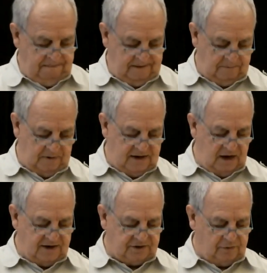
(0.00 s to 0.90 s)
Am I
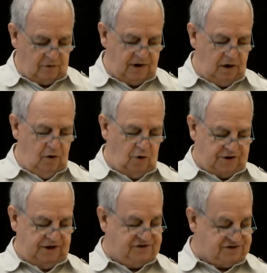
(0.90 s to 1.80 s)
not a royal
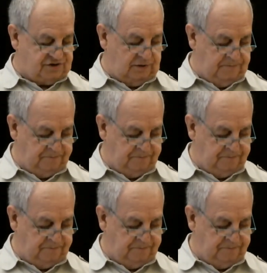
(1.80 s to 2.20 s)
Lochets?"